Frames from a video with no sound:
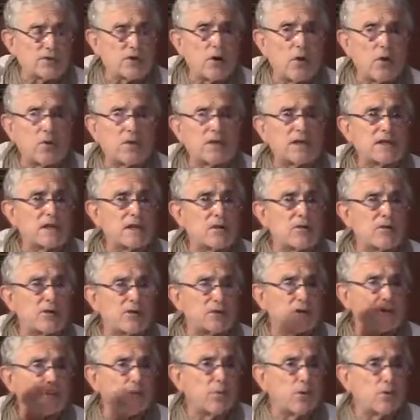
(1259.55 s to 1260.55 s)
Don't kill the
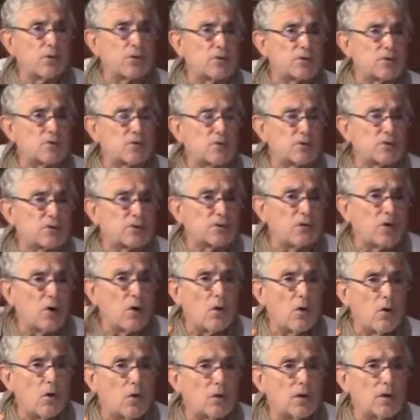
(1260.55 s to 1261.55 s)
spiritual
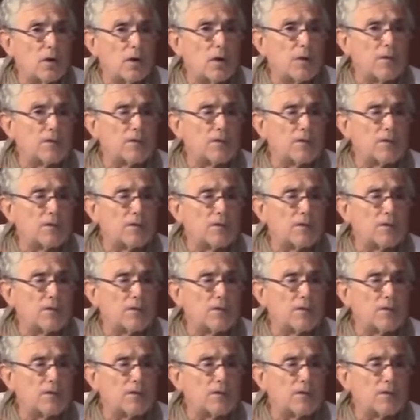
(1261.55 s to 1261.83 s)
soul.